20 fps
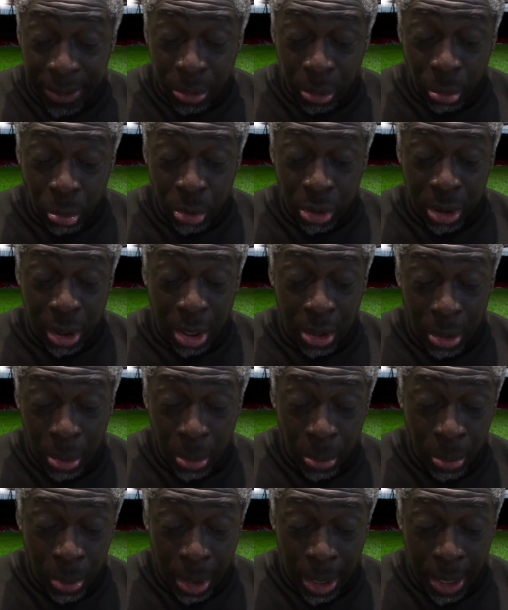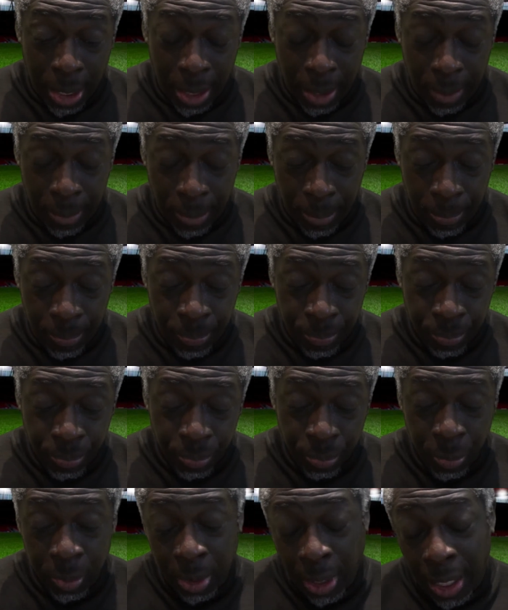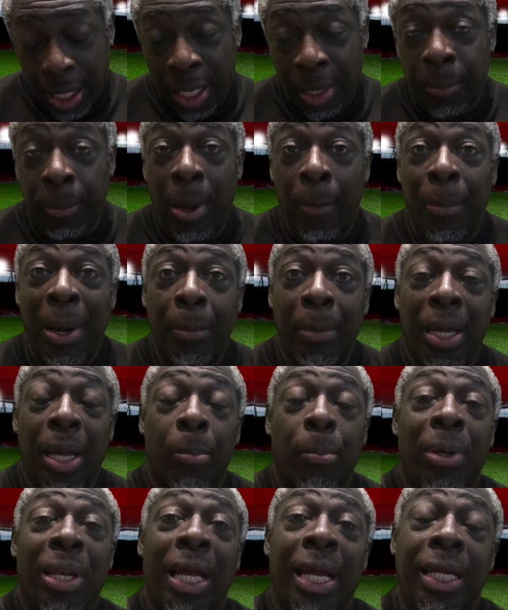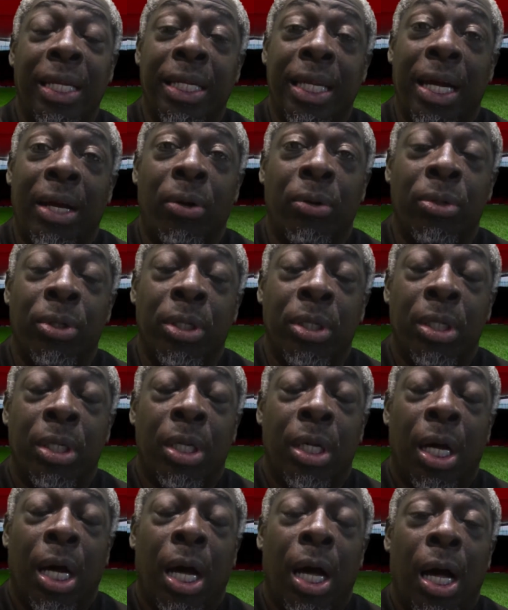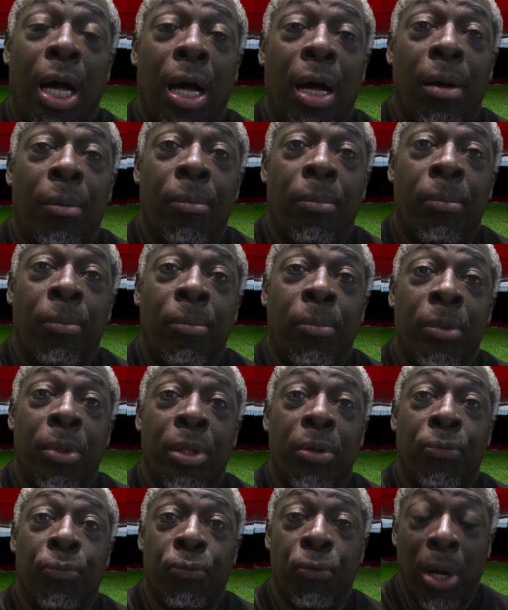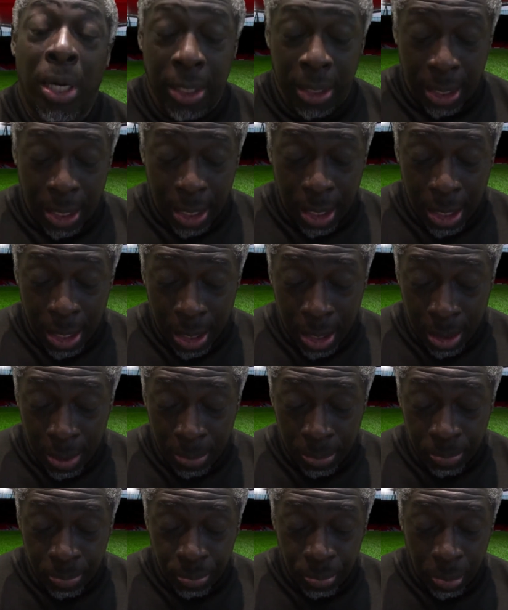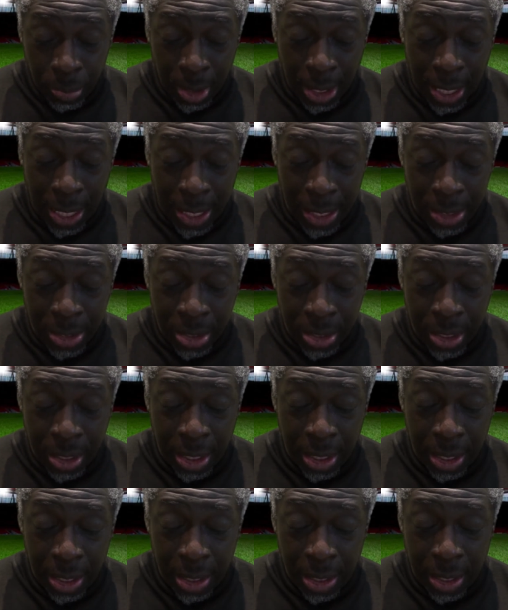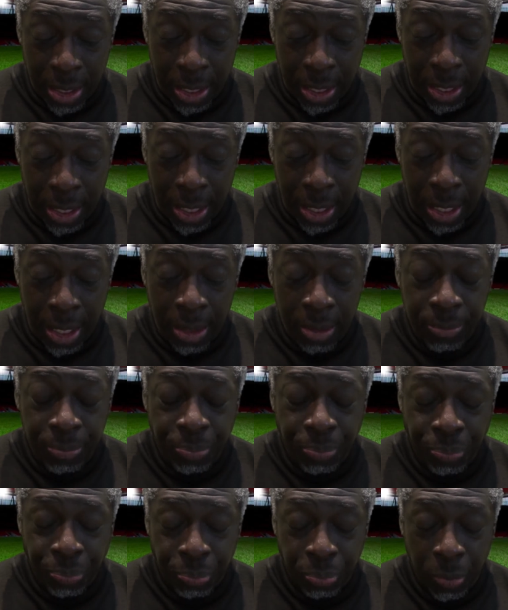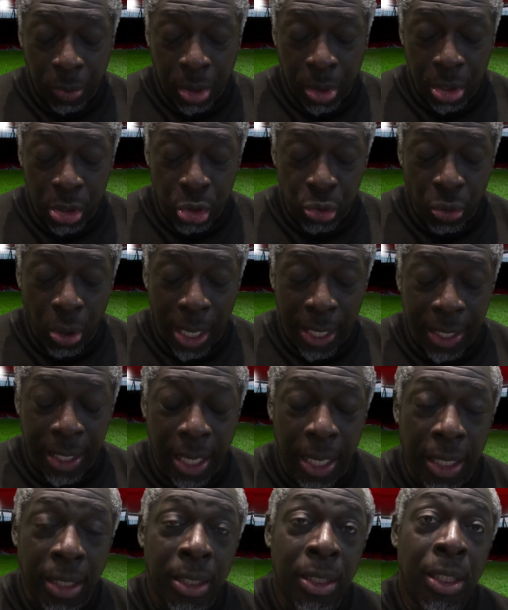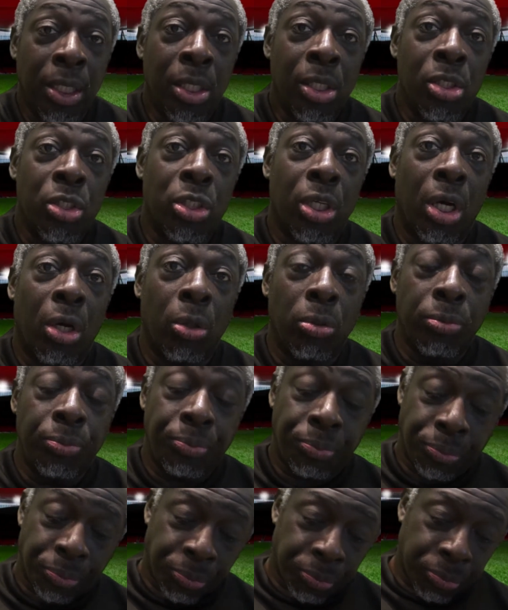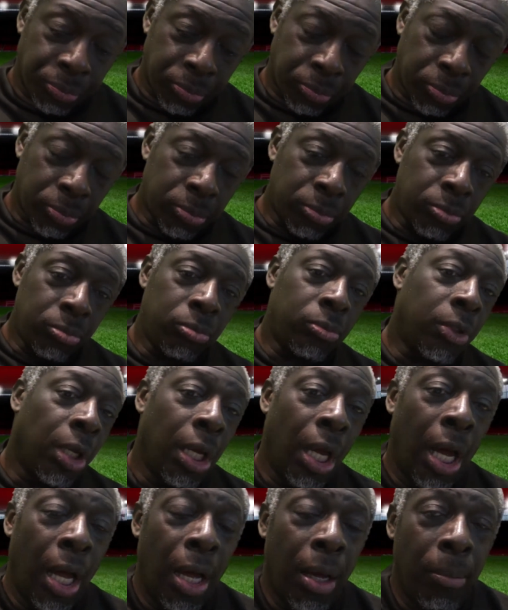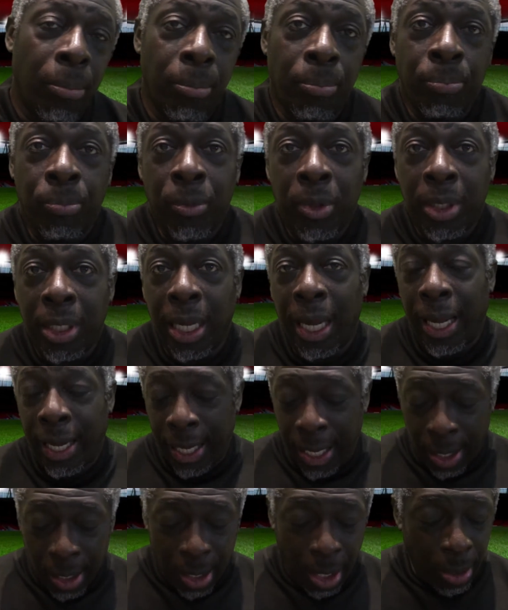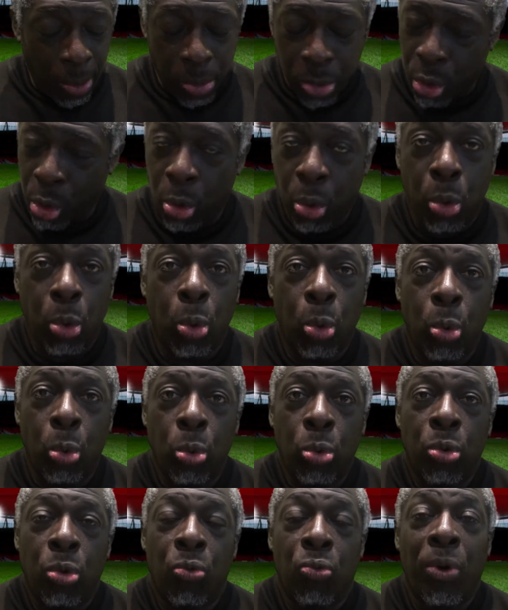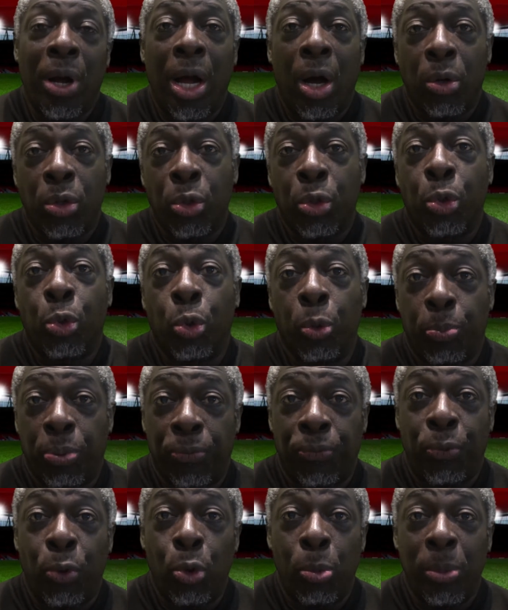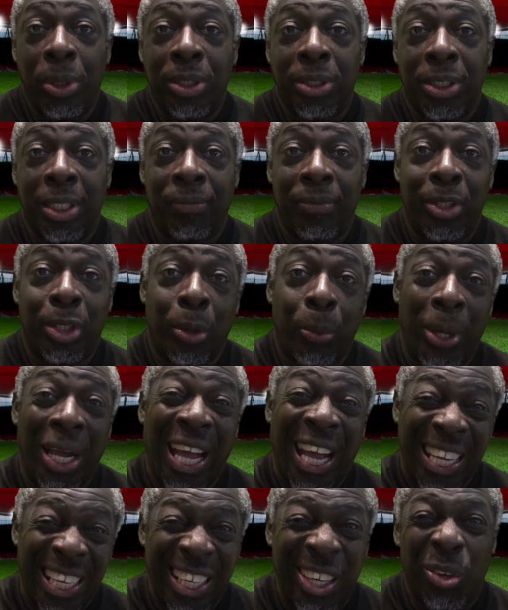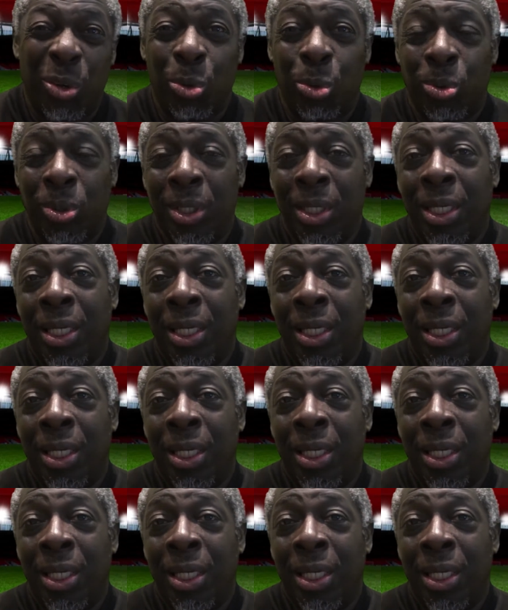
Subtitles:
also Aubameyang playing down the front as the striker. So it was an all-round good performance, even though we had a little